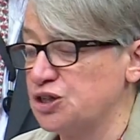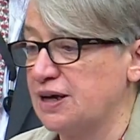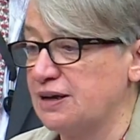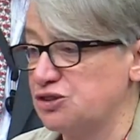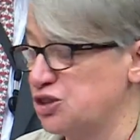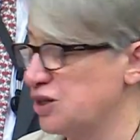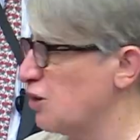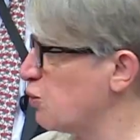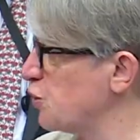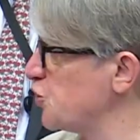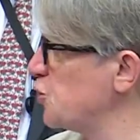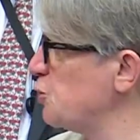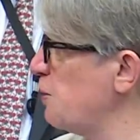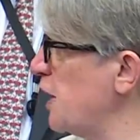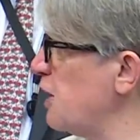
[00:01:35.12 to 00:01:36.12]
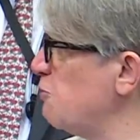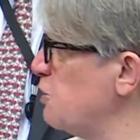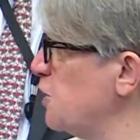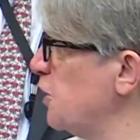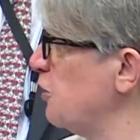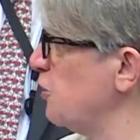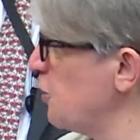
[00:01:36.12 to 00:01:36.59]
charging across the
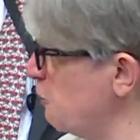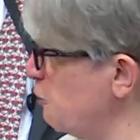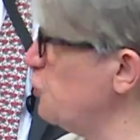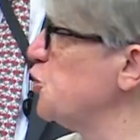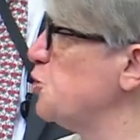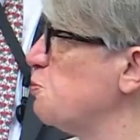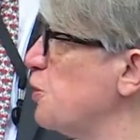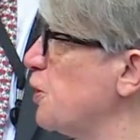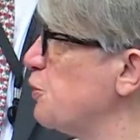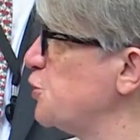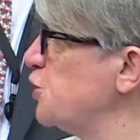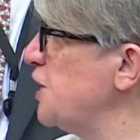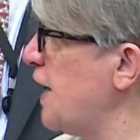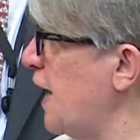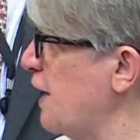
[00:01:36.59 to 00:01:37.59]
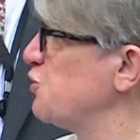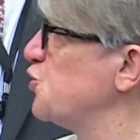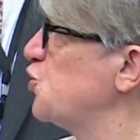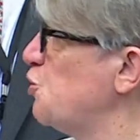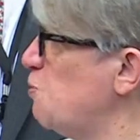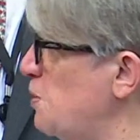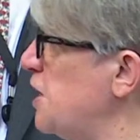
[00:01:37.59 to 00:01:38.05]
pavement, the first priority
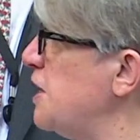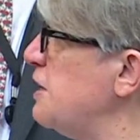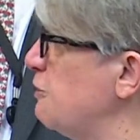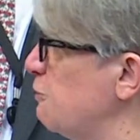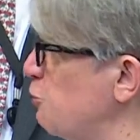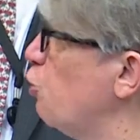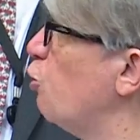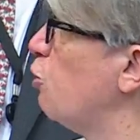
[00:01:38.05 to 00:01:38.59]
has to be